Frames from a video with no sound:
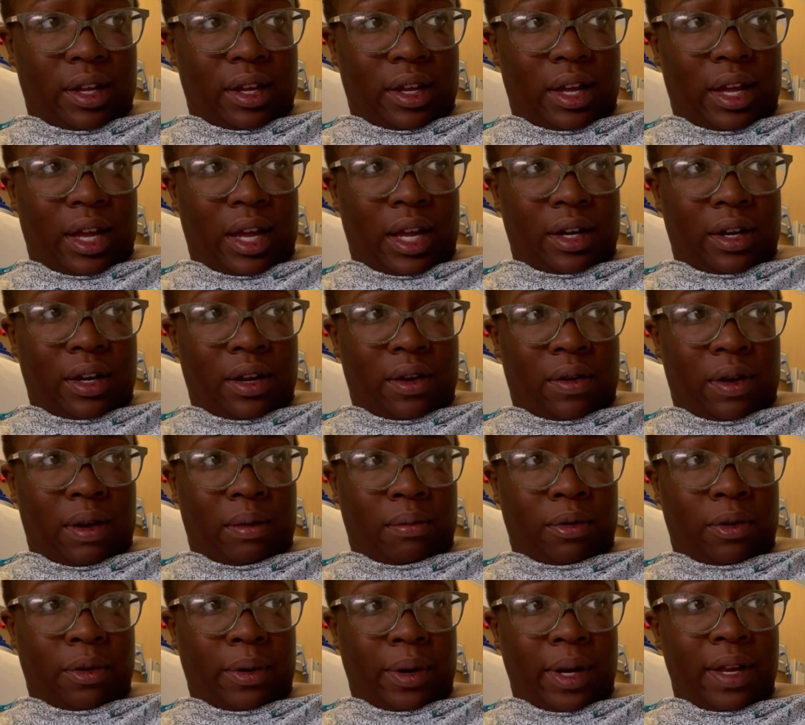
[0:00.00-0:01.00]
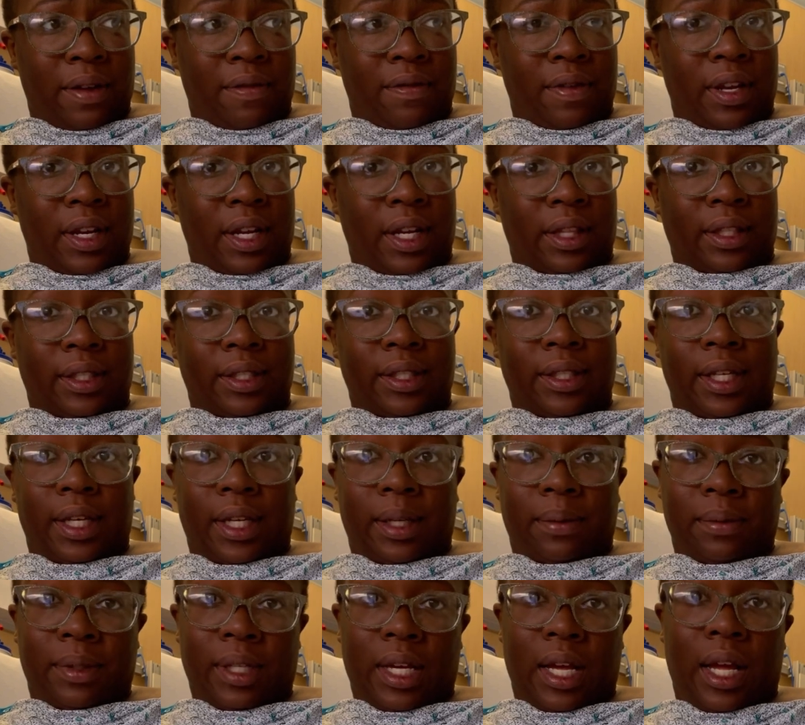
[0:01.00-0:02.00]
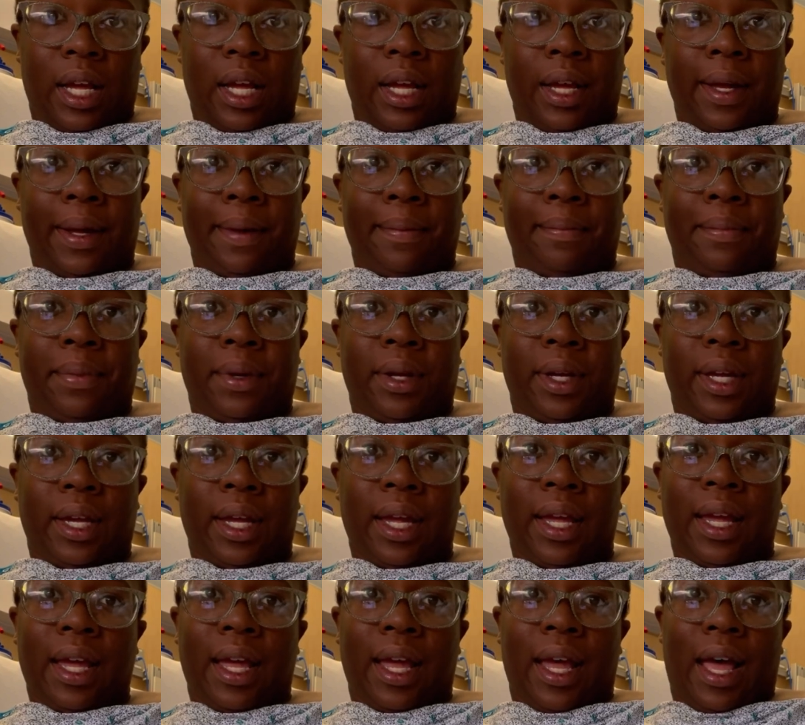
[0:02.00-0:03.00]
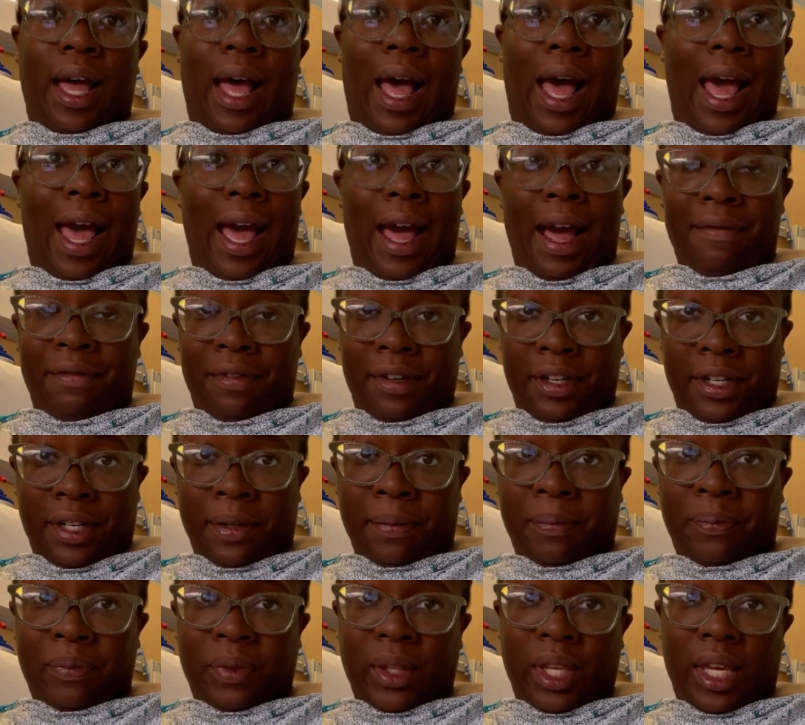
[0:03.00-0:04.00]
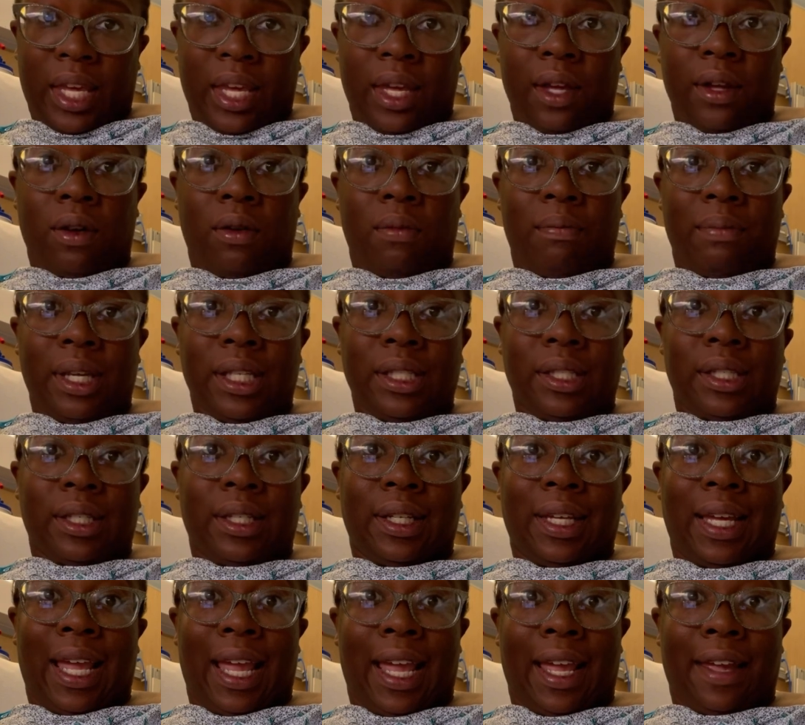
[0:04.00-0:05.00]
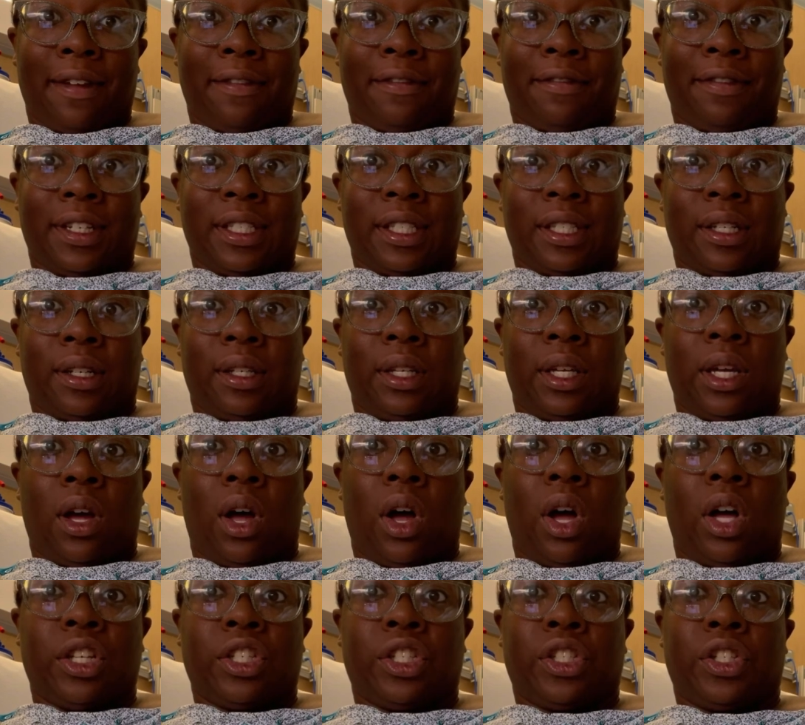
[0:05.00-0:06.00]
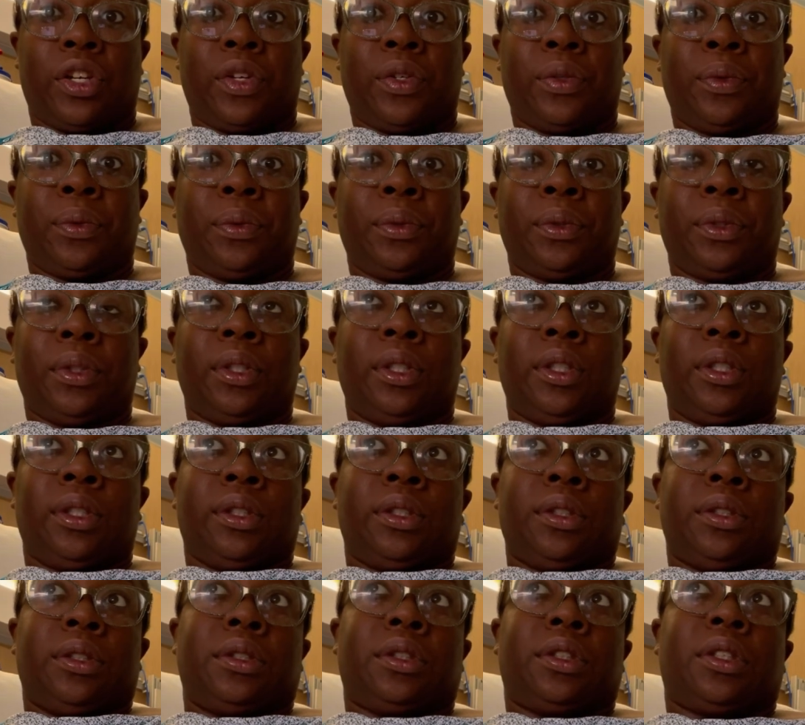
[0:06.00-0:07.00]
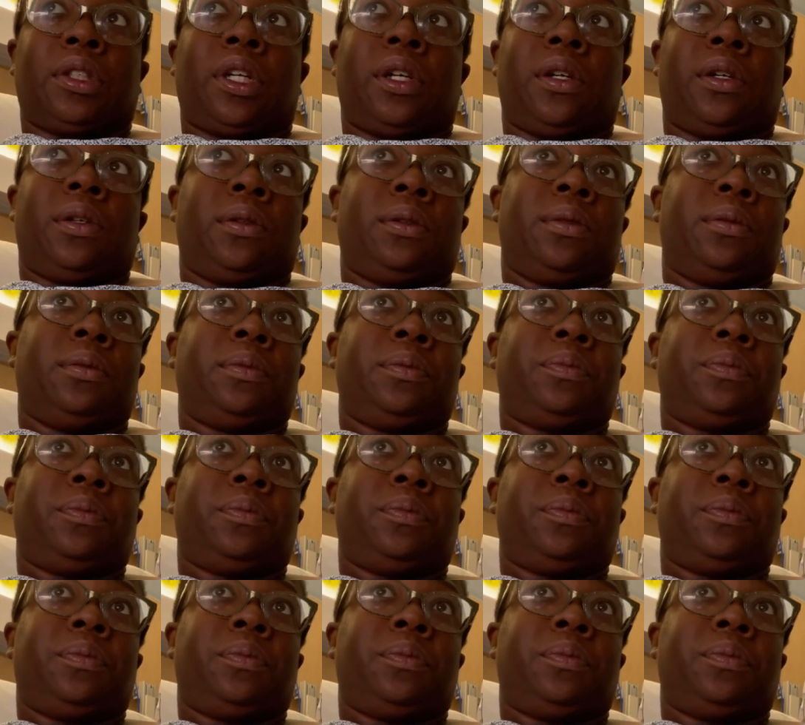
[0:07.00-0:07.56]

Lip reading: I know I'm grieving at the same time, but I have to heal mentally and physically also. So